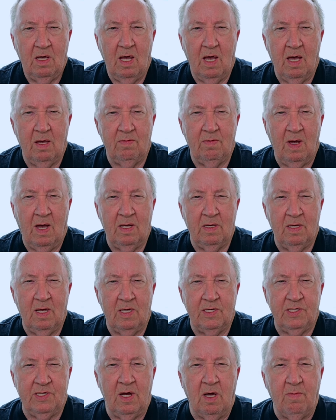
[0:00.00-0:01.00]

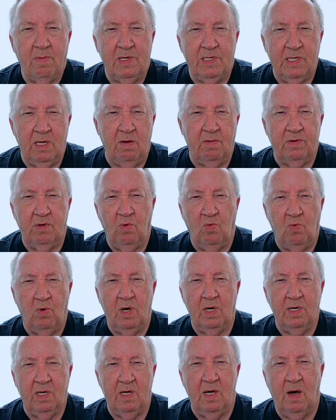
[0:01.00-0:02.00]
I stuck myself to
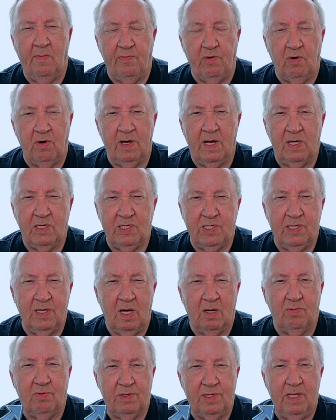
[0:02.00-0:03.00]
one couple and I
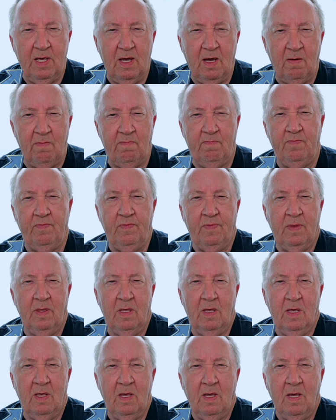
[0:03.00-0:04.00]
stuck with them,
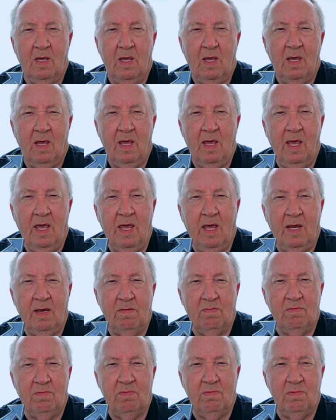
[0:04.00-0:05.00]

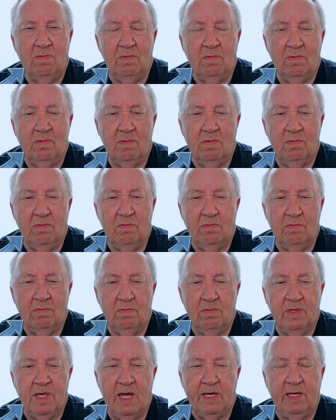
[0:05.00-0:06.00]
and
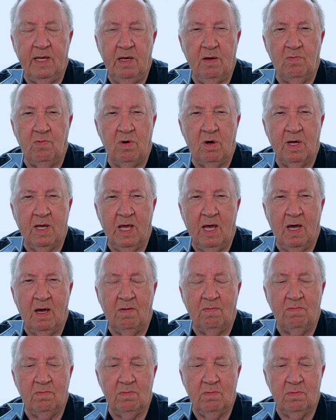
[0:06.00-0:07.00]
that didn't work
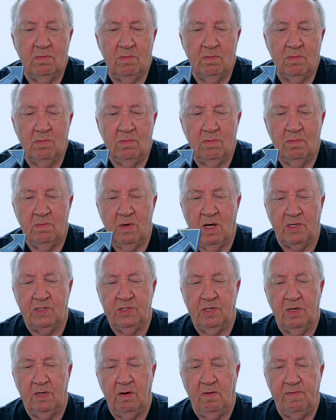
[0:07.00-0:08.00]
out. I
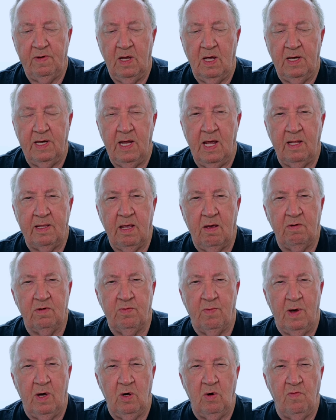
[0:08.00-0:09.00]
shouldn't have done that. That
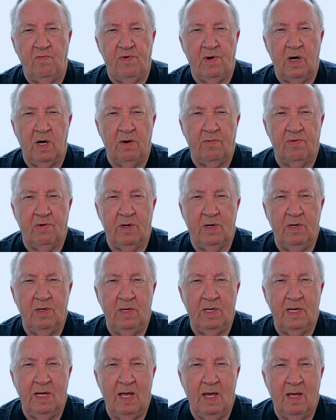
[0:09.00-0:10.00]
was my own fault for
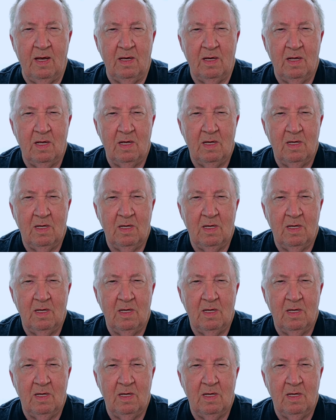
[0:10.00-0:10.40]
doing that.